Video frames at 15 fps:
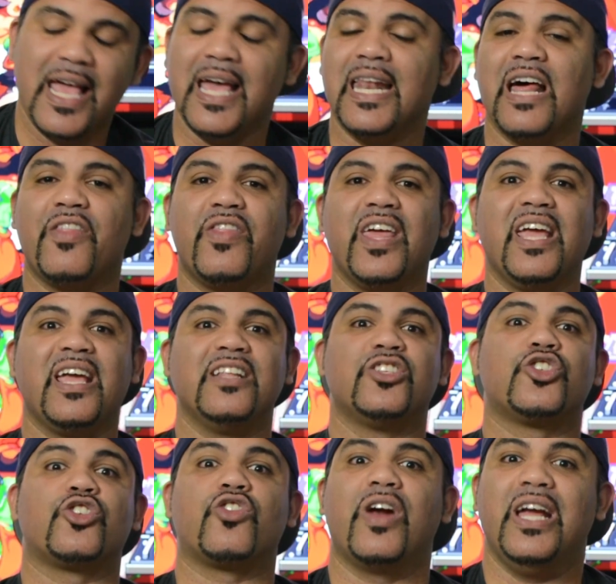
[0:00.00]
And I think
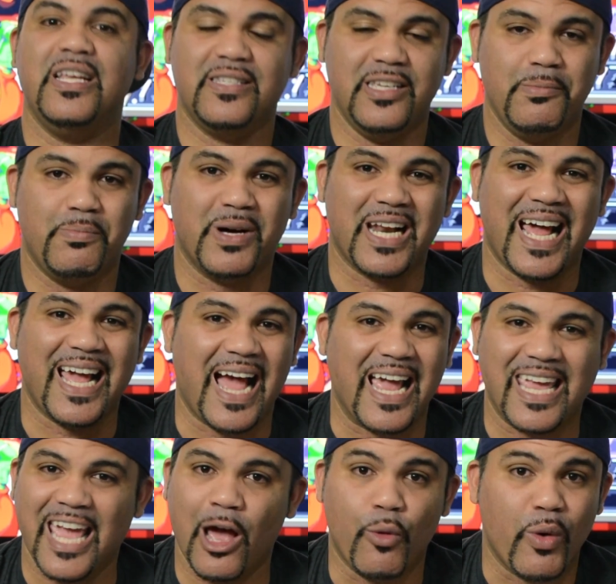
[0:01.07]
it's crazy, but
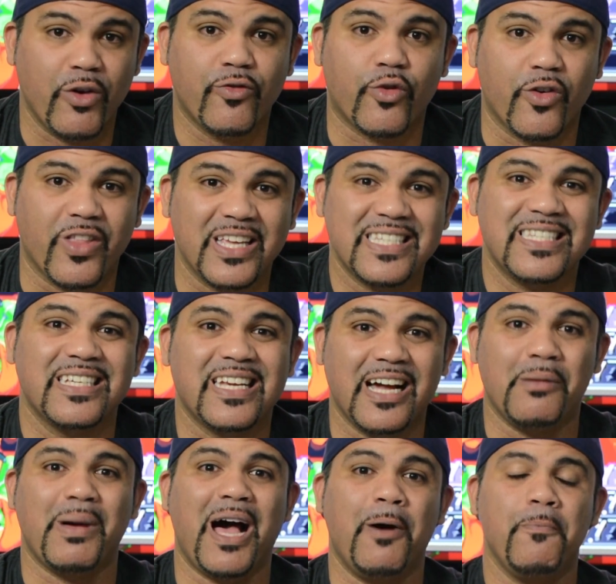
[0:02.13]
I can't wait for this to
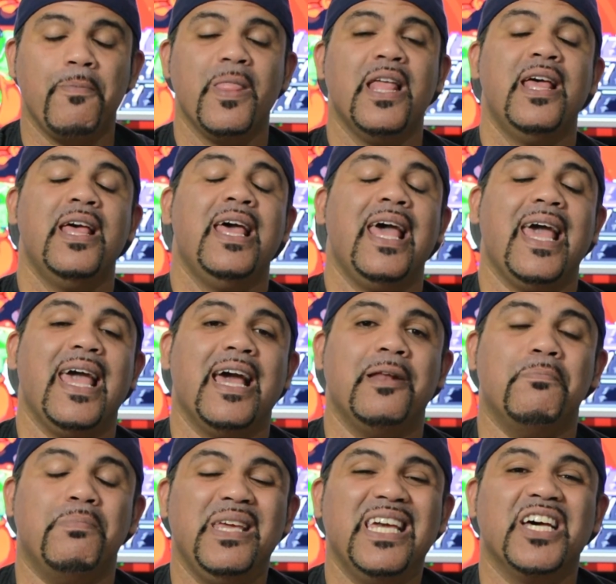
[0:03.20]
come out
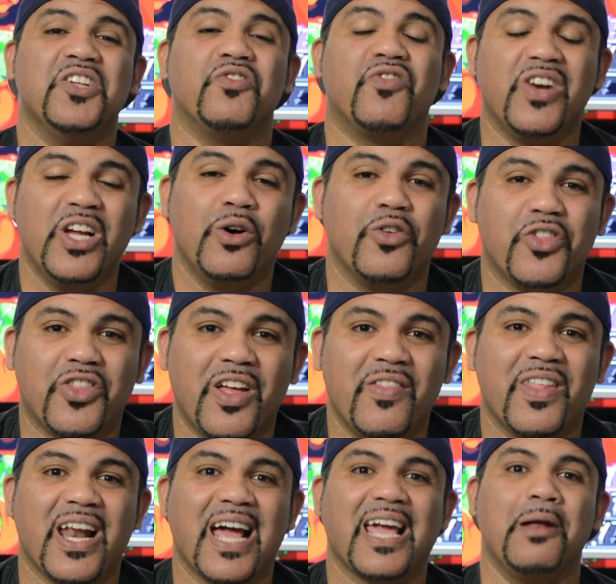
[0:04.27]
and be a real
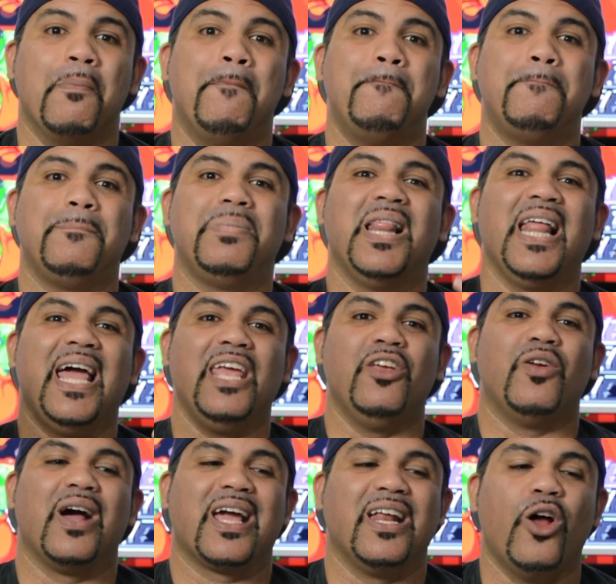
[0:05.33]
thing that I can
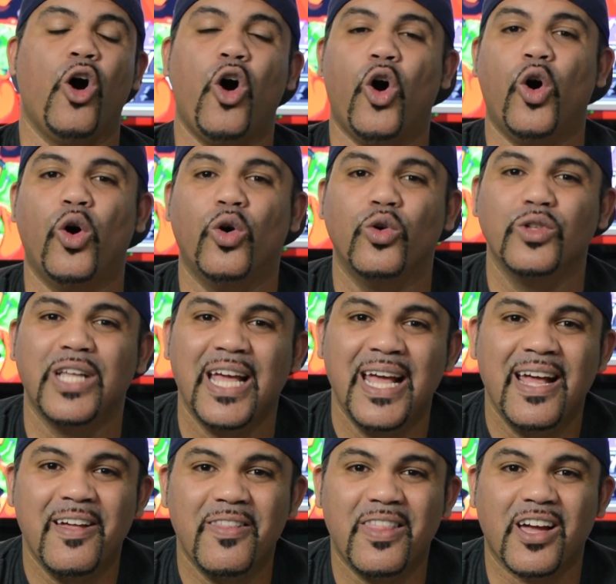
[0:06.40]
play. I can hold
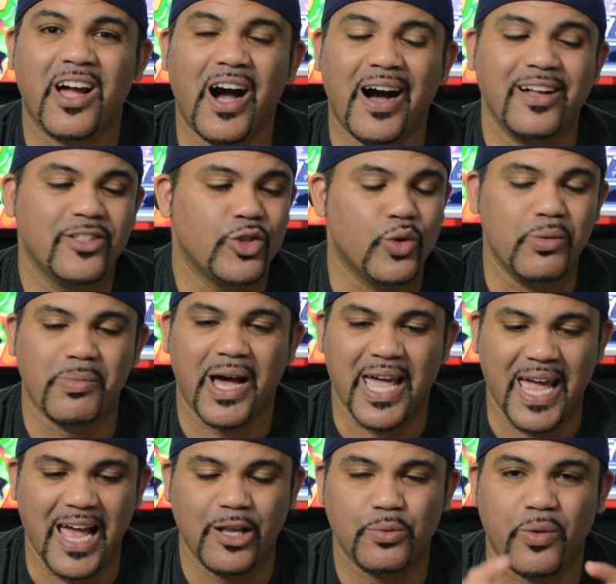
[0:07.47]
the console in my
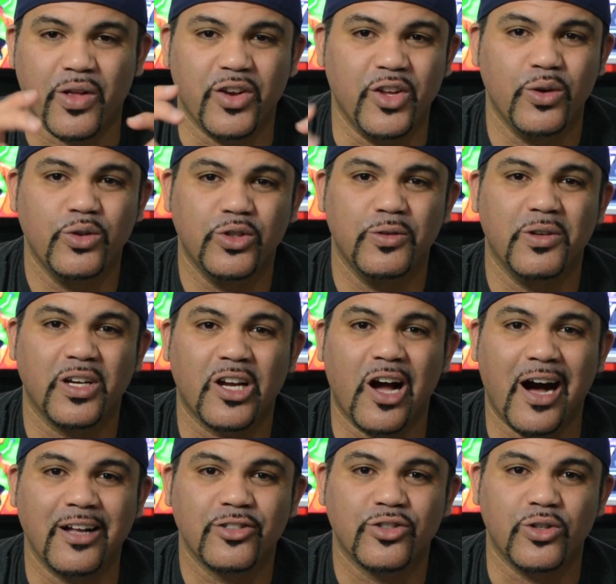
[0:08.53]
hands with a new
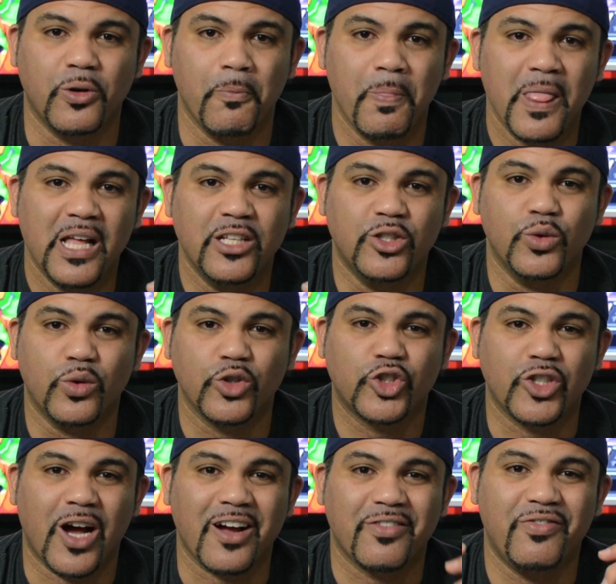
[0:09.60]
console,
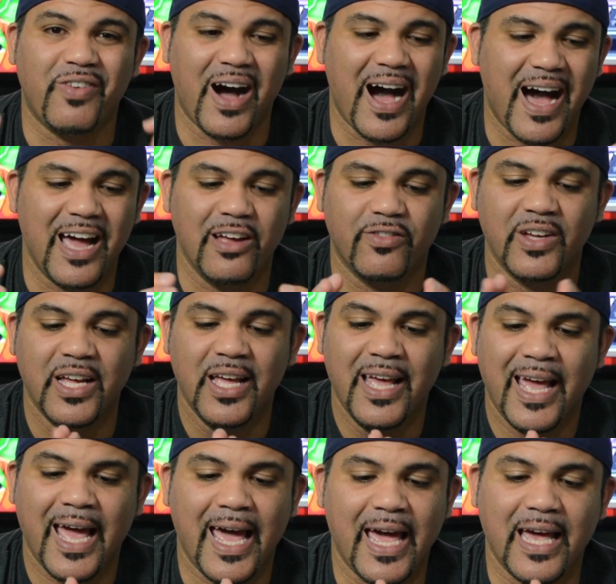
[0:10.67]
DualShock
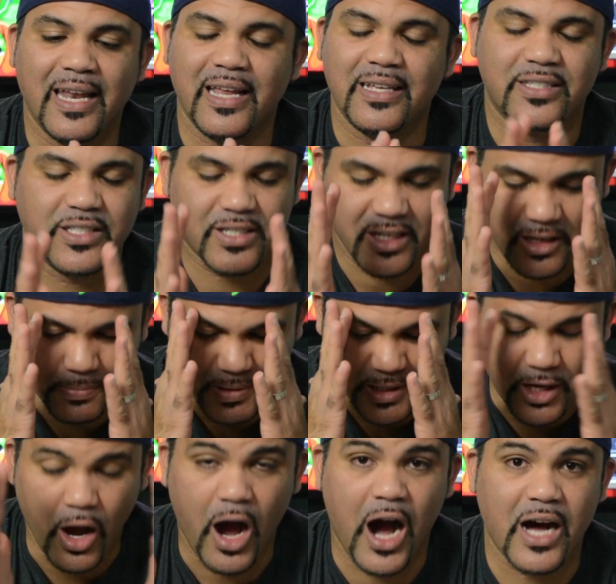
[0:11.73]
5, and it's gonna
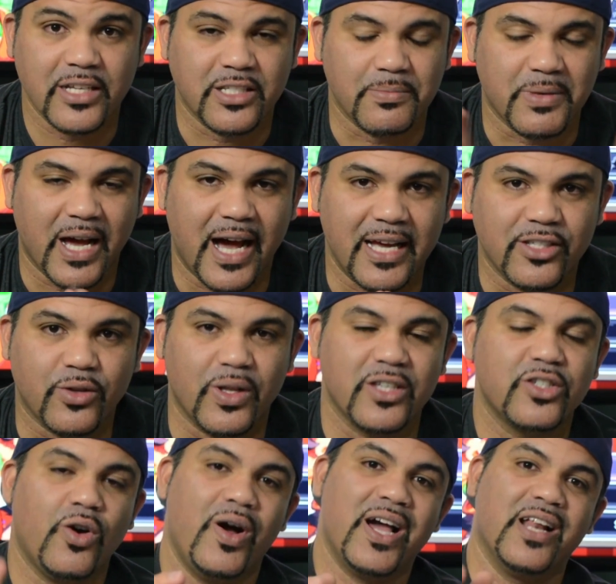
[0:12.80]
be awesome, guys. So
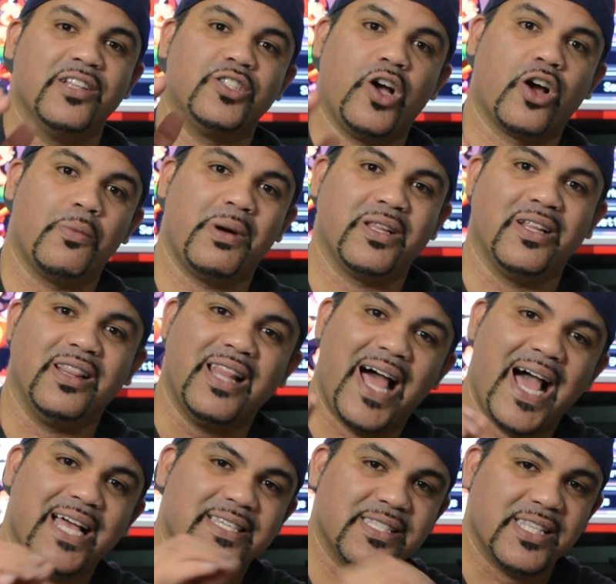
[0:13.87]
let's go ahead and talk about the
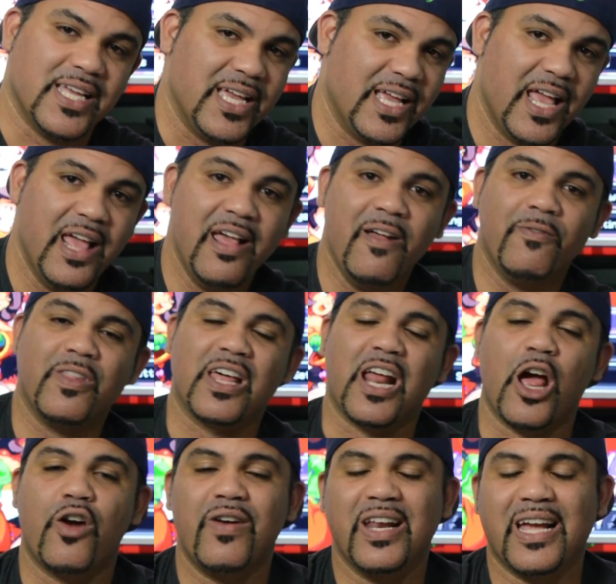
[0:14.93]
last thing that
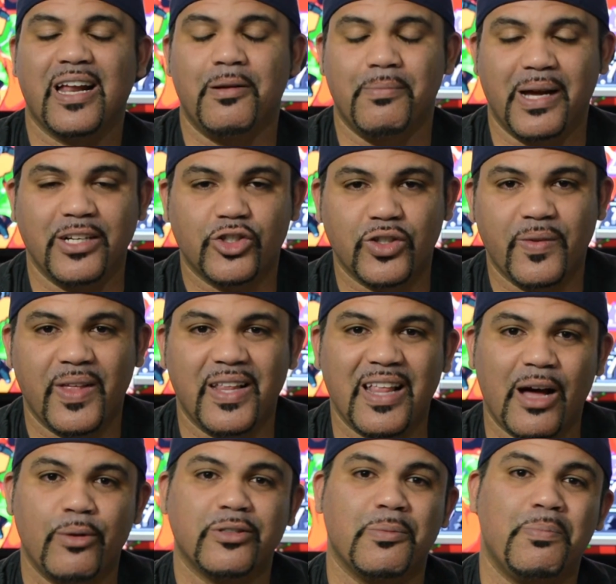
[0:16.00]
I already kind of mentioned, and
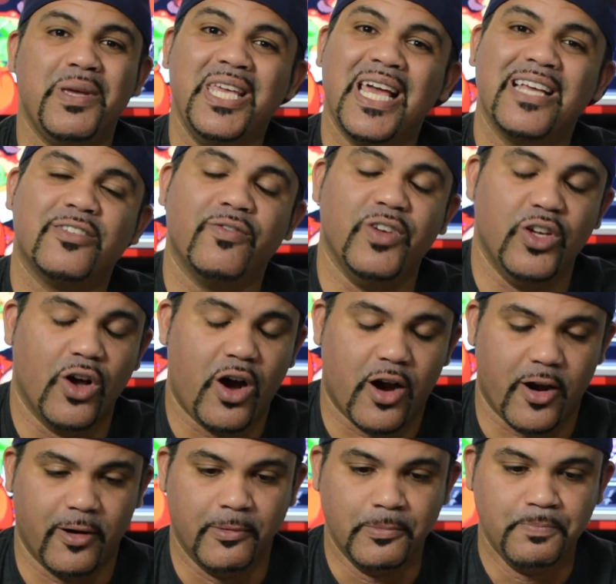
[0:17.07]
that was the
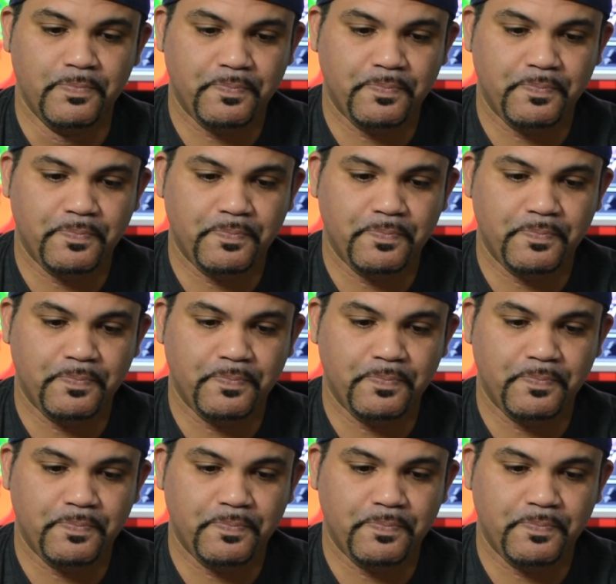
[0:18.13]
PSVR.